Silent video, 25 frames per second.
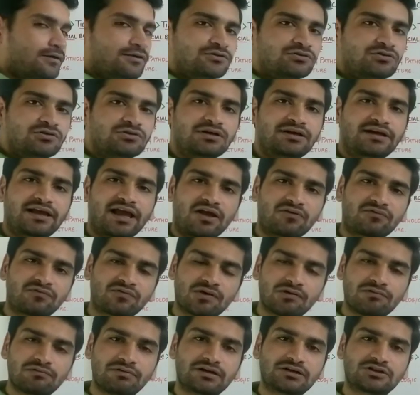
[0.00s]
So the
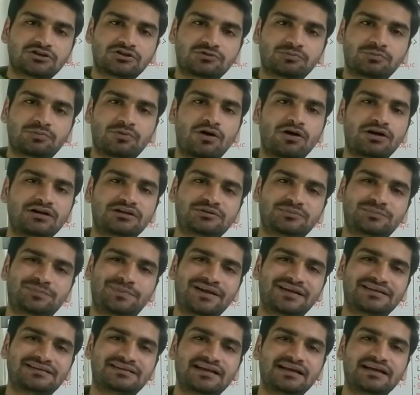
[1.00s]
cafe owlet spots
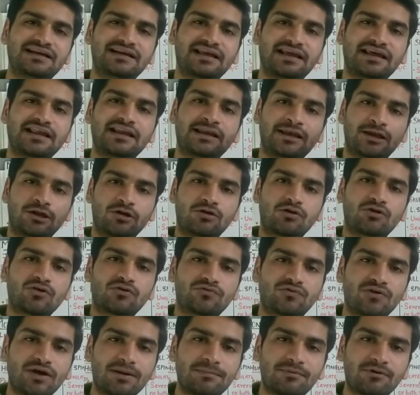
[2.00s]
present in
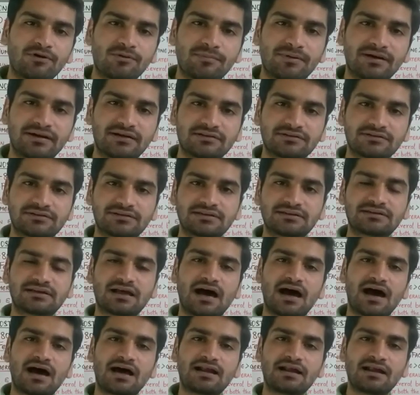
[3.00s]

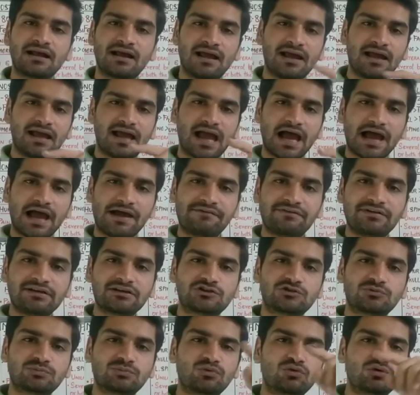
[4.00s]
neurofibromatosis are having
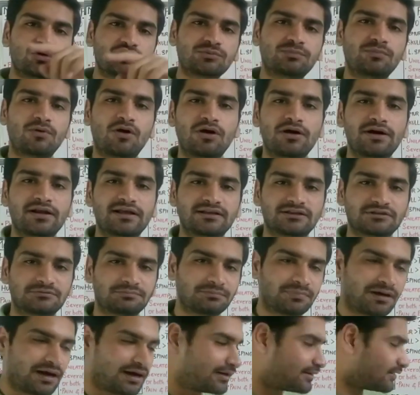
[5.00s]
smooth borders,
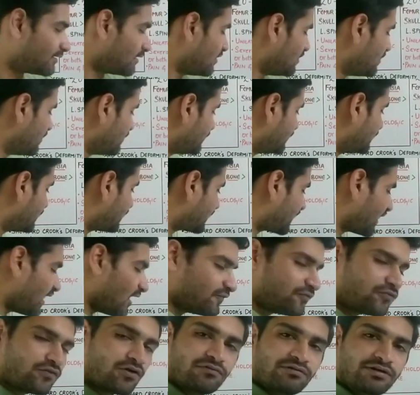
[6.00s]
but the
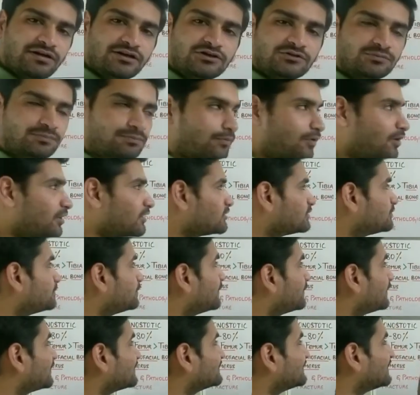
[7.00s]
cafe owlet spots
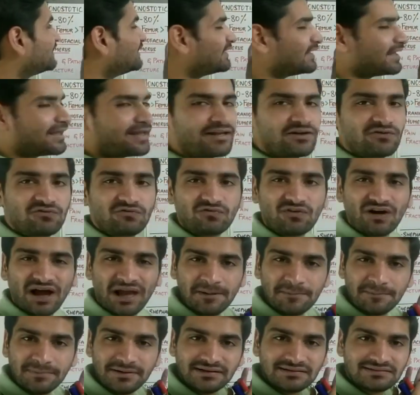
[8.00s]
present in
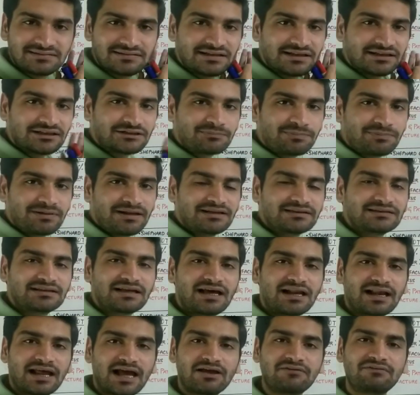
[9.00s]
fibrous
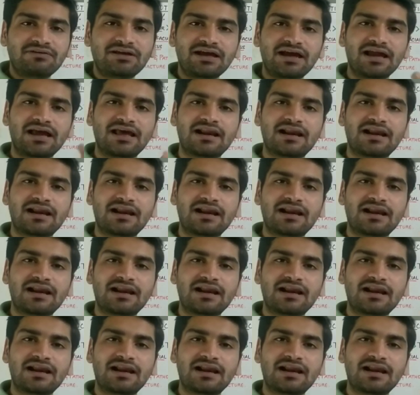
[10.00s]
dysplasia are having